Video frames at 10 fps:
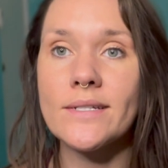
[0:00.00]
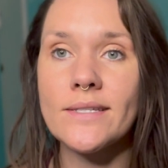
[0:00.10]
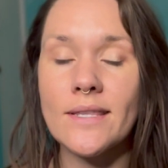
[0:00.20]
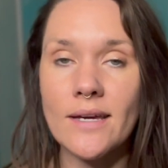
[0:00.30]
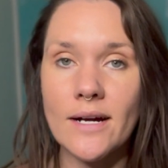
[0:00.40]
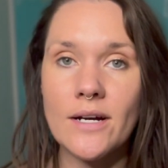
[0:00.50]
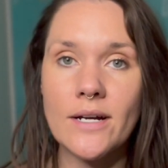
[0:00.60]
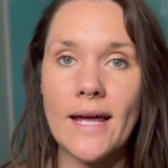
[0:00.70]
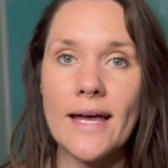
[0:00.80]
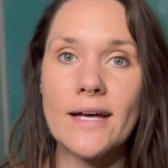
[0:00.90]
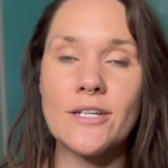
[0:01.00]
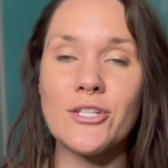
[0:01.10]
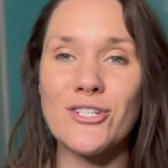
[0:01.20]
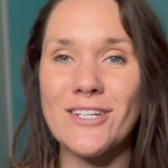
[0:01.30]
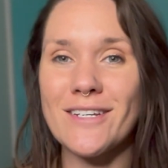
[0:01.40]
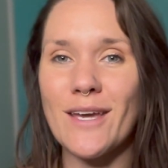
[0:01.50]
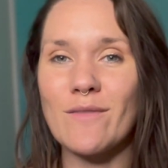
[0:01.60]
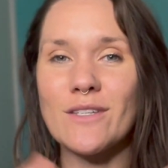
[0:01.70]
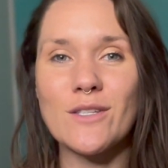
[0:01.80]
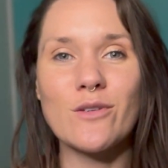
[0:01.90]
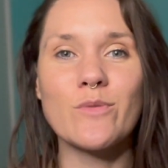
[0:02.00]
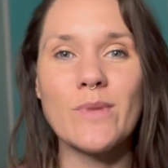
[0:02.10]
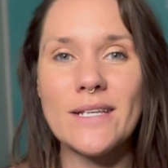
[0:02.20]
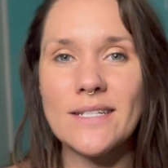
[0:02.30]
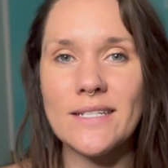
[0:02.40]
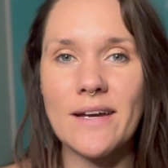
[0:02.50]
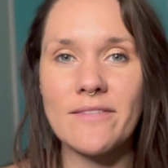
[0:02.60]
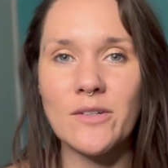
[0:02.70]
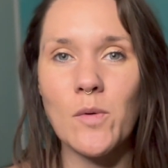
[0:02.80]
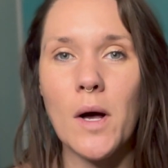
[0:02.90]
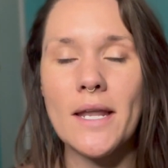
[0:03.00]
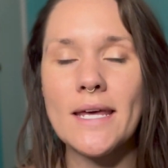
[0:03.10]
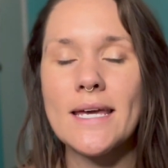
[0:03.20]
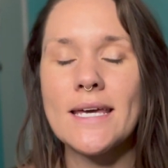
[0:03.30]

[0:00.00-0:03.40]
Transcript: there, and she gave this huge blessing to everyone.